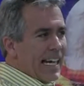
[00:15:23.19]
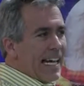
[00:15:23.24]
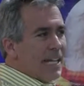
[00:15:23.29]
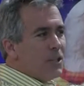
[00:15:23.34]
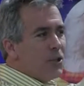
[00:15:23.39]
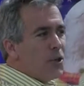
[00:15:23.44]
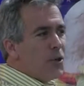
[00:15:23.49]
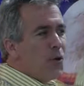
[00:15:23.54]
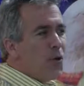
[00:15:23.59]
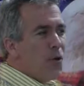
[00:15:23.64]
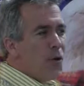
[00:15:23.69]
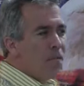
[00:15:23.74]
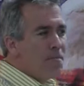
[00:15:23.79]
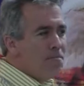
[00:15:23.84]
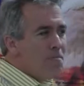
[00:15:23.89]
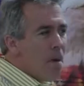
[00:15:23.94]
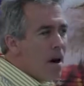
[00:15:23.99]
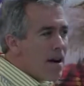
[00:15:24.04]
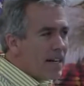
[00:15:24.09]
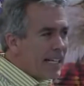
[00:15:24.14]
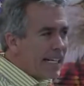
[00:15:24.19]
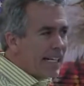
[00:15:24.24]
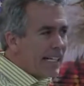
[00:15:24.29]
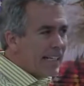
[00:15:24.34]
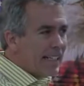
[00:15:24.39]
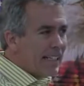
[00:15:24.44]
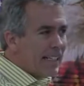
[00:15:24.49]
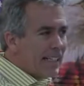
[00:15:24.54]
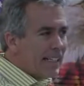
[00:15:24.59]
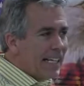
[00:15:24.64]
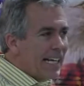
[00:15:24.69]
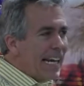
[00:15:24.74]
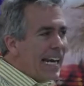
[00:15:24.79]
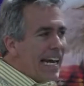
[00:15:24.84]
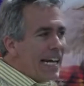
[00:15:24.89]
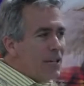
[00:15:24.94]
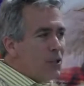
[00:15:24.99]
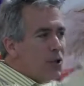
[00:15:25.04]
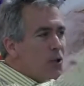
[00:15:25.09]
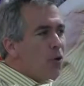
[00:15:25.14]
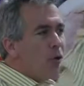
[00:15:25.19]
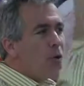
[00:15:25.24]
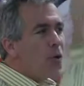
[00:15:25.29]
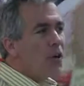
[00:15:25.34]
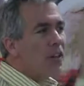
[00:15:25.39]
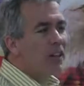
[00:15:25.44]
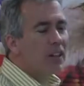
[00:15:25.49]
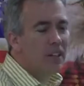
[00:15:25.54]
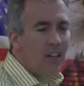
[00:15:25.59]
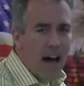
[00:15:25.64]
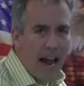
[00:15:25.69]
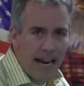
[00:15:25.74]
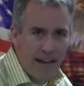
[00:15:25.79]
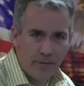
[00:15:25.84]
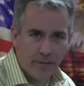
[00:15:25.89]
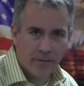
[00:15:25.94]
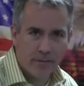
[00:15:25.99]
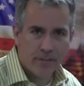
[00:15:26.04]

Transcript: It's your money. It's your life.